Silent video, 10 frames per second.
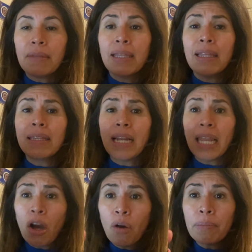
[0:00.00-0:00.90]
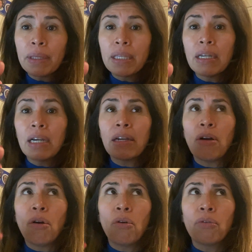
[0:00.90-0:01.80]
that allow me
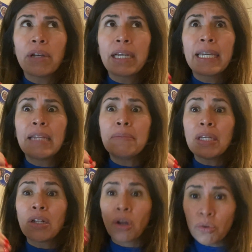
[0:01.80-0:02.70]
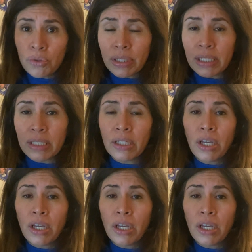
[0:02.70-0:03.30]
or get me closer